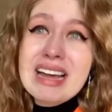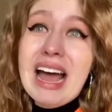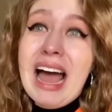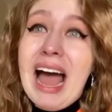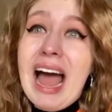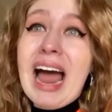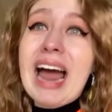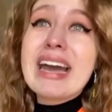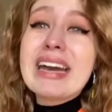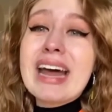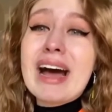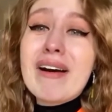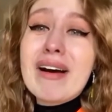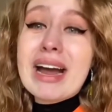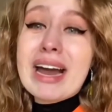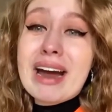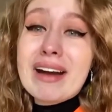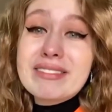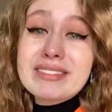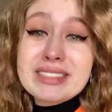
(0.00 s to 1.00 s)
And now I
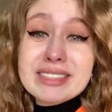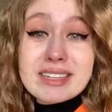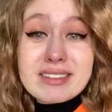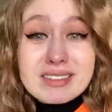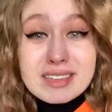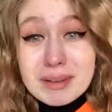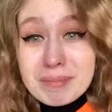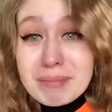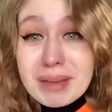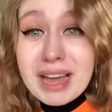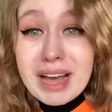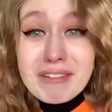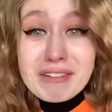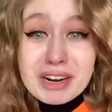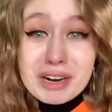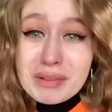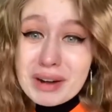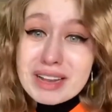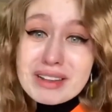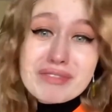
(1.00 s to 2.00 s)
have to submit a
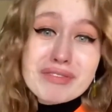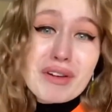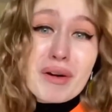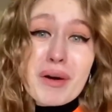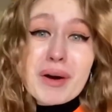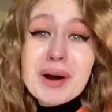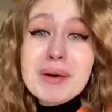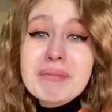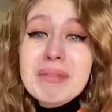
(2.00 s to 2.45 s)
request form